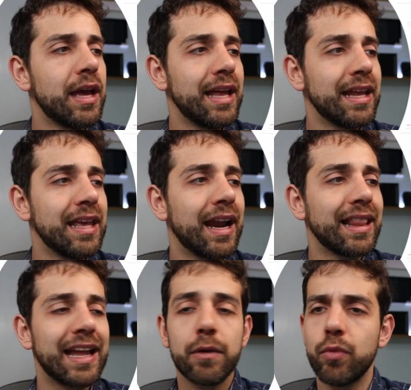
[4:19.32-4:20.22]
And here
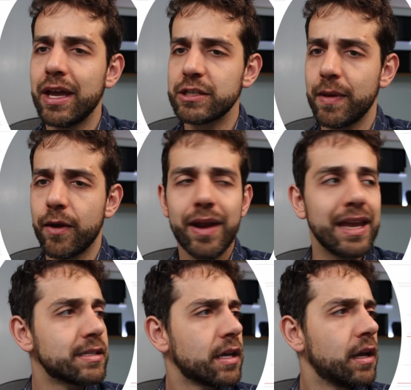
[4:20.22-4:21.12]
Alarmo has been
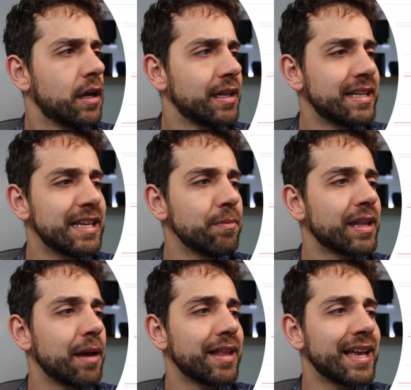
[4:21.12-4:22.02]
created. The same
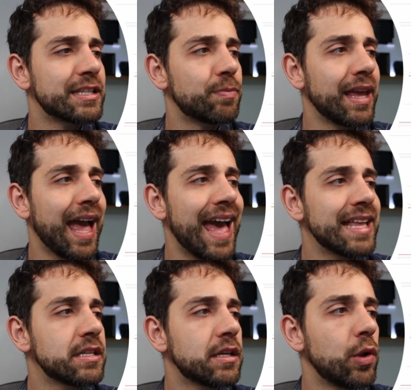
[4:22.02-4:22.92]
time that has been
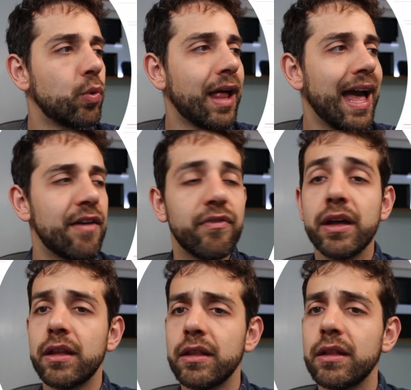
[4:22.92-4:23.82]
added, they will have
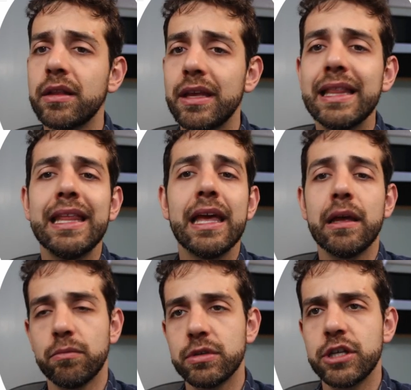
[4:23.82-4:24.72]
in
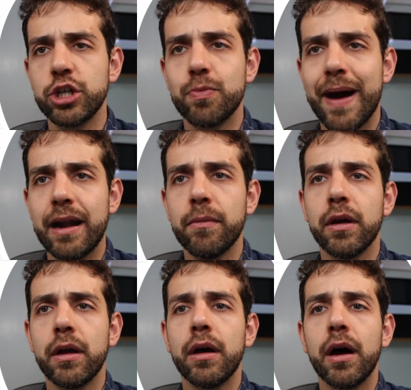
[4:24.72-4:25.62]
the search bar
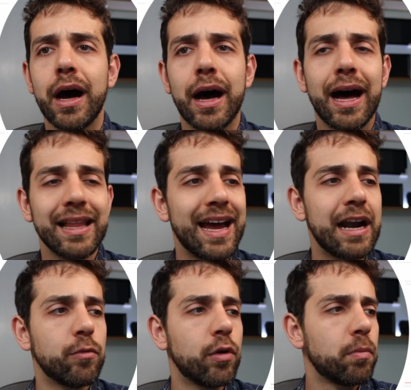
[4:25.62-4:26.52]

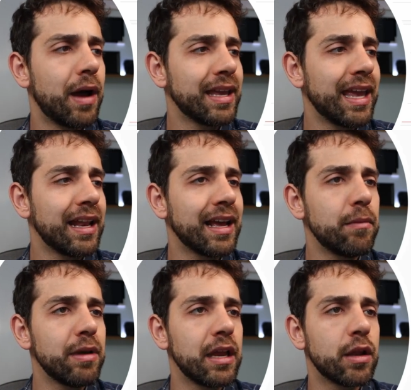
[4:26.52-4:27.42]
Alarmo. I can
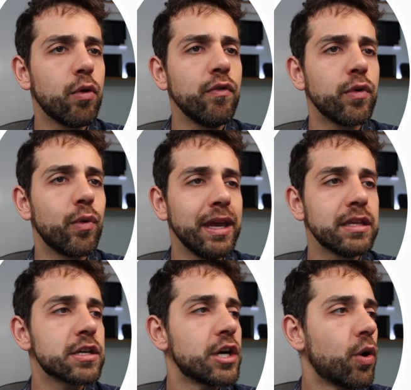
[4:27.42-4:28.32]
come here and
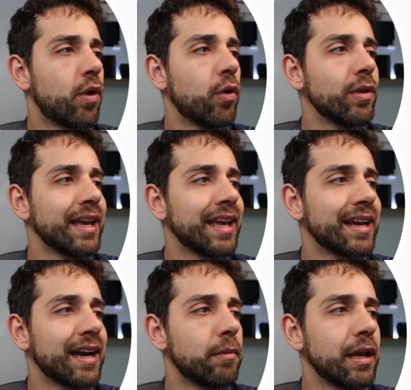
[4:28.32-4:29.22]
configure, or I only
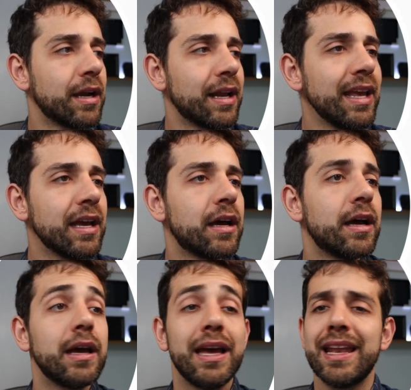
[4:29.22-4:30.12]
can come here and click,
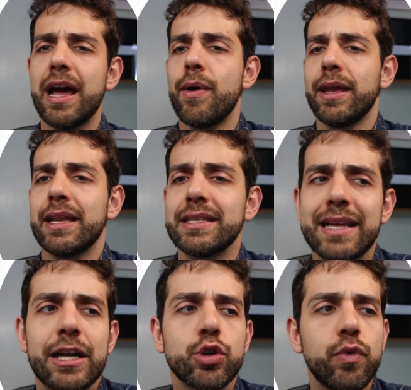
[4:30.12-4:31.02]
and now I can
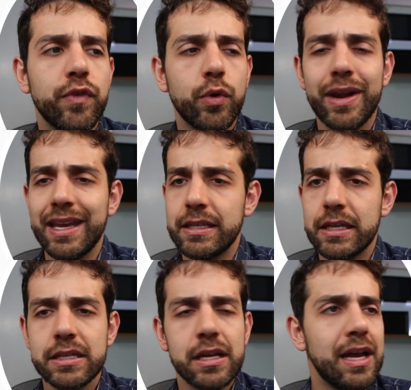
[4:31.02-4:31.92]
start to configure
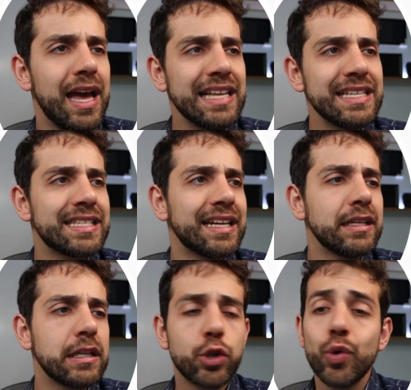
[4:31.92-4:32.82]
it. As a
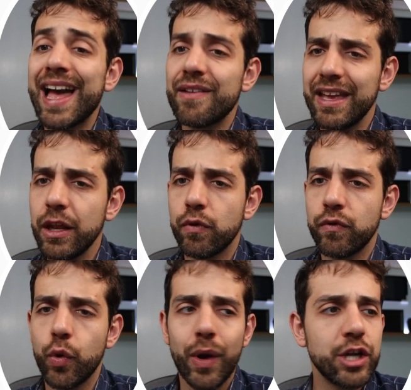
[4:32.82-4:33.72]
standard, they don't have any
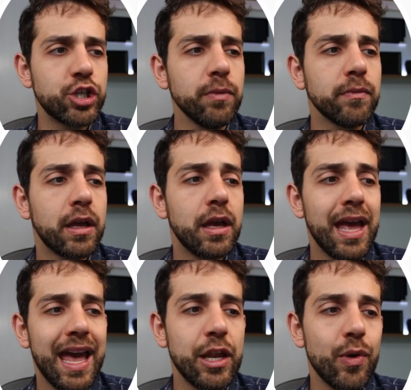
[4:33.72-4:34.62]
configuration,
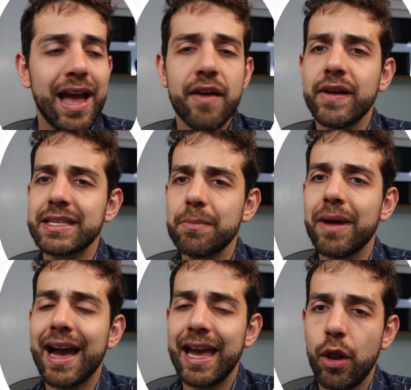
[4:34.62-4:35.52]
and you have
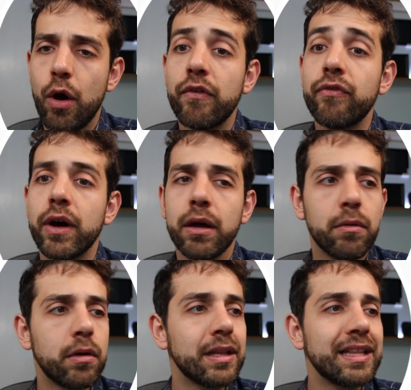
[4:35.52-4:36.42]
some kind of
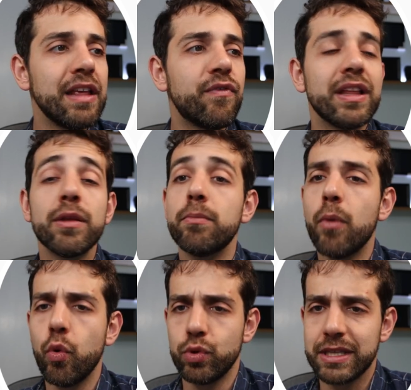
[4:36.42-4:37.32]
different
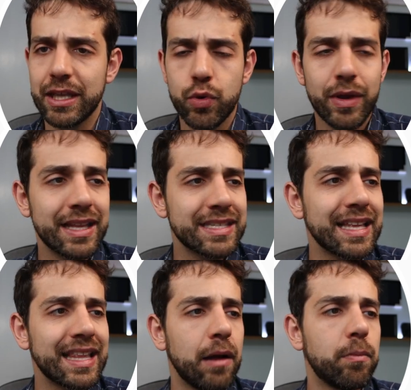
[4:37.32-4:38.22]
modes that you can
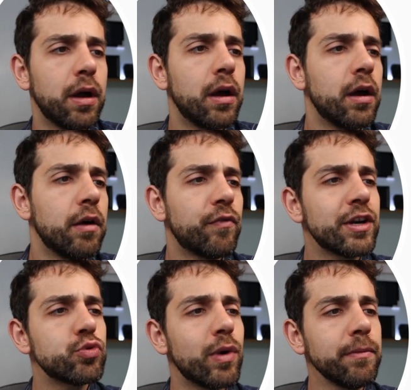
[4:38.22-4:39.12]
set up.
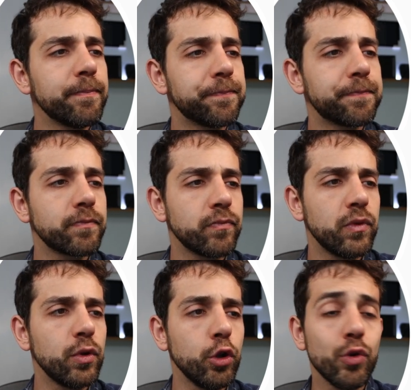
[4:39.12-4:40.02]
First one,
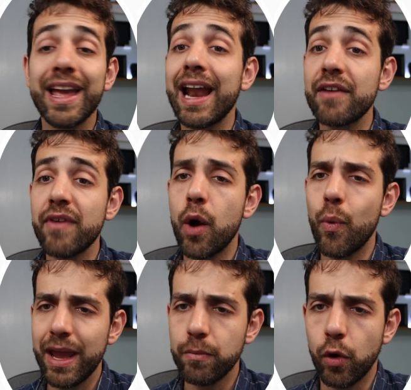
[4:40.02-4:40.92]
you can have
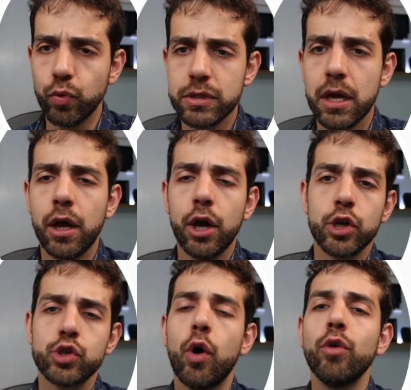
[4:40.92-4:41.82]
away mode.
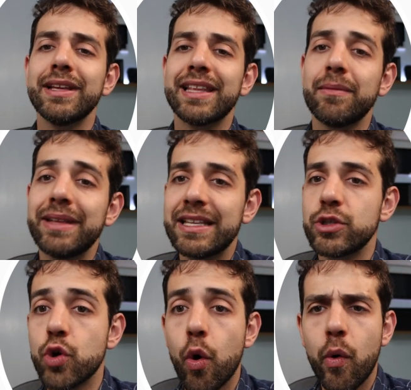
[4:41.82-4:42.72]
So all the time
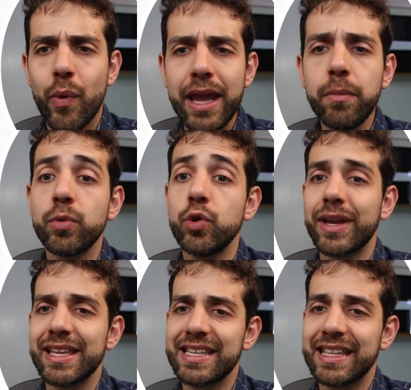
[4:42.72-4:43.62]
that you go away,
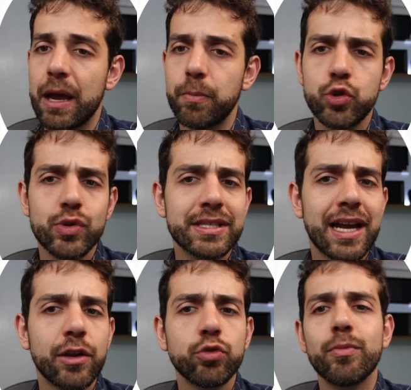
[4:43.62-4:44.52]
you can set up to
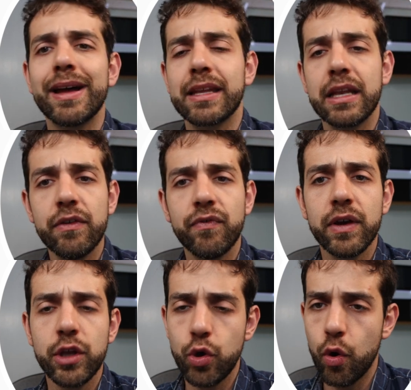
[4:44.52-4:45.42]
start automatically if
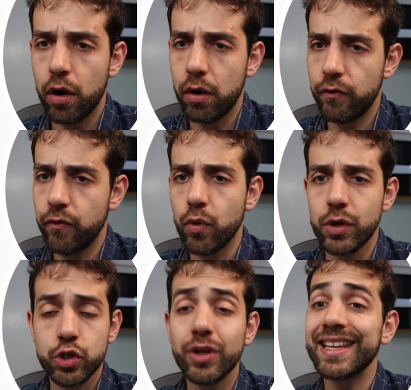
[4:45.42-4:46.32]
your
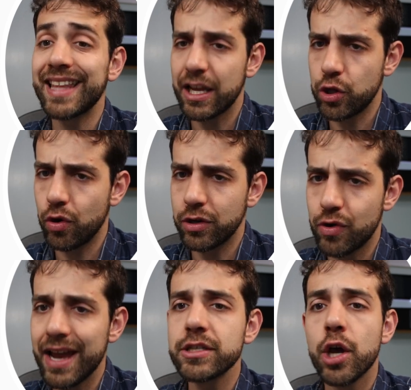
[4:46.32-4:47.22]
phone is not detecting your
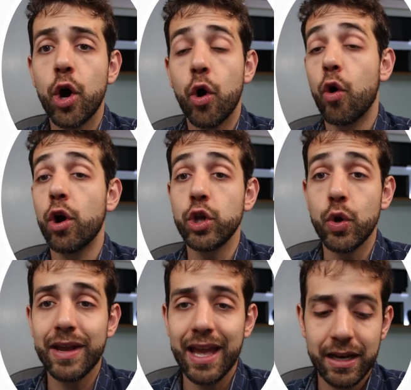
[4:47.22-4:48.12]
address, or
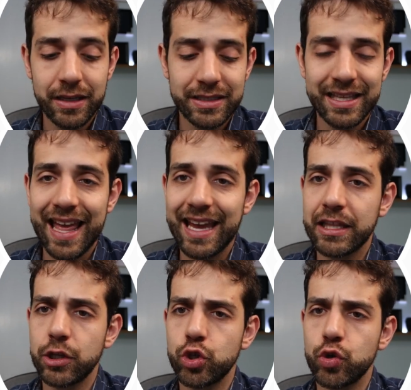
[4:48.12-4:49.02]
you can
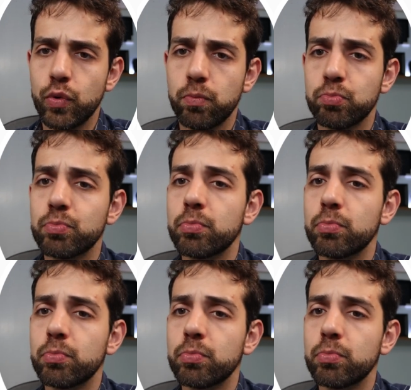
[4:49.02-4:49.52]
select it to